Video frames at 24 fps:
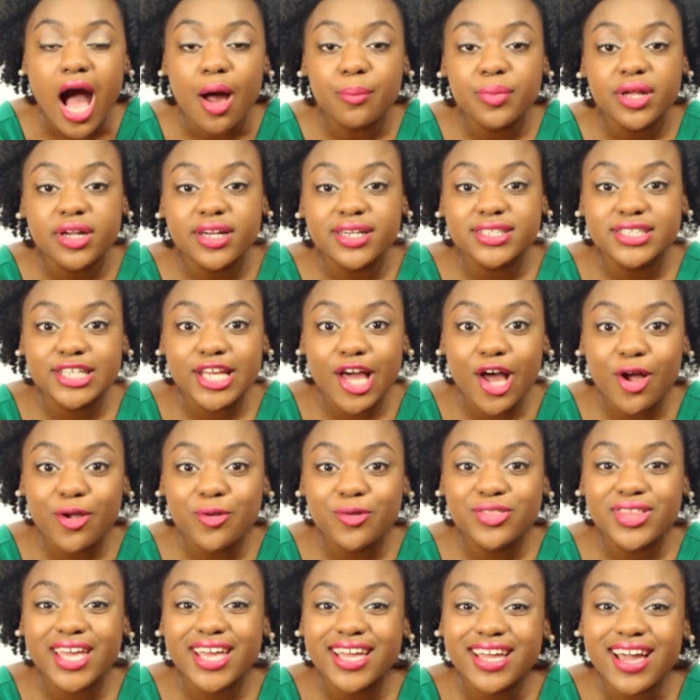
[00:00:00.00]
I'm here to tell
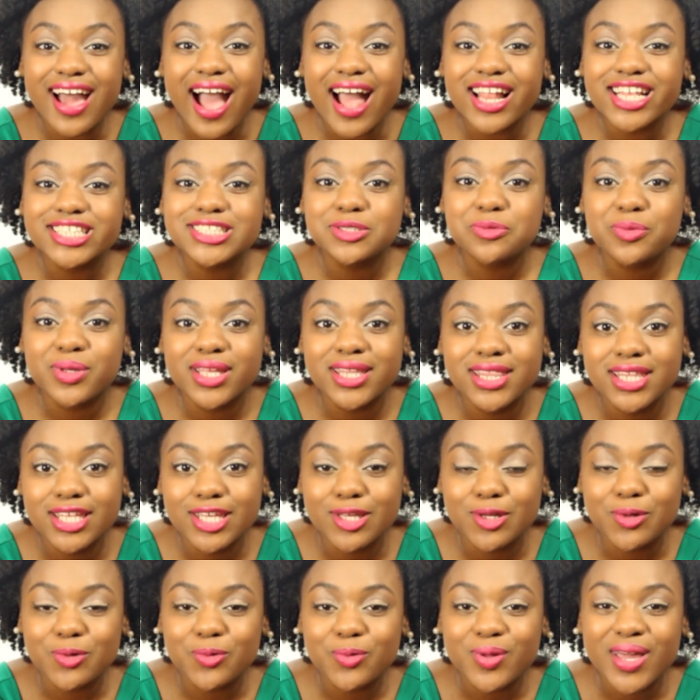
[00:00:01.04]
you that God is
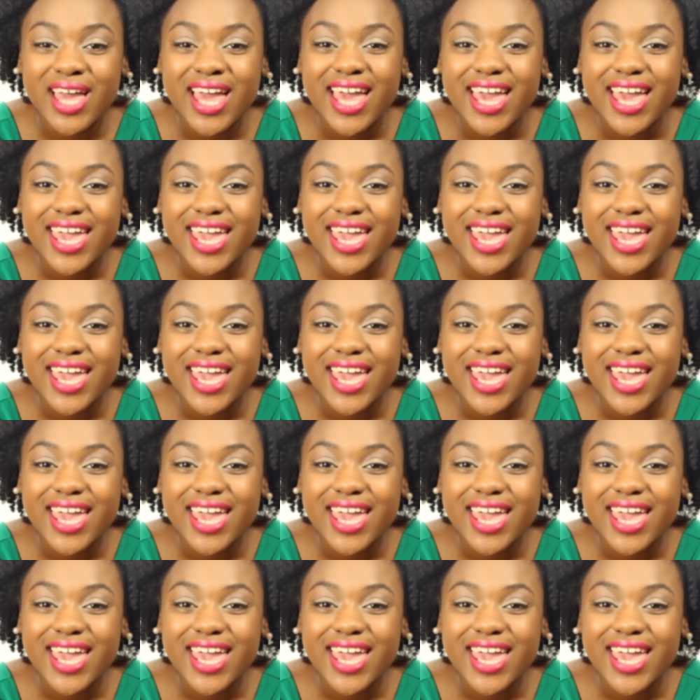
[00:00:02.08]
with you.